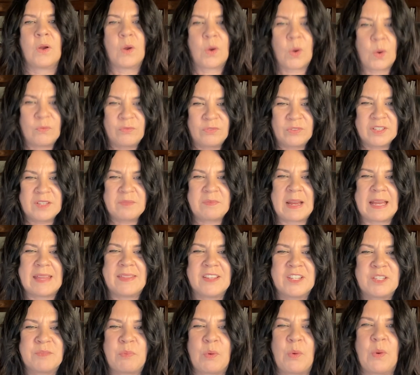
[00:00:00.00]
Hopefully by
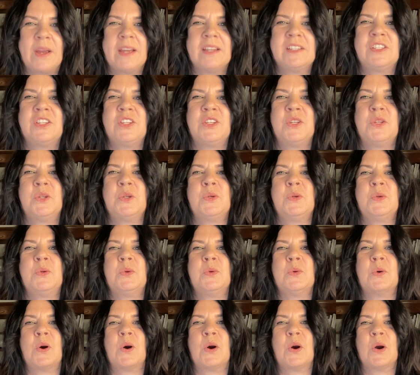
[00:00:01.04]
this point,
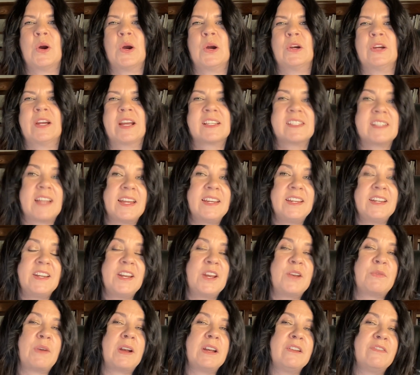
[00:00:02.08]
you are
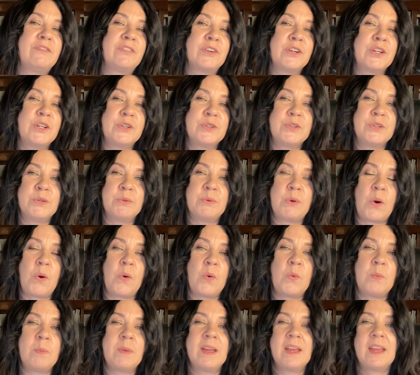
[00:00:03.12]
excited and ready for your new
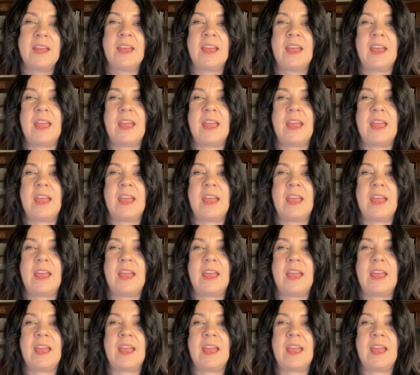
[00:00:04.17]
home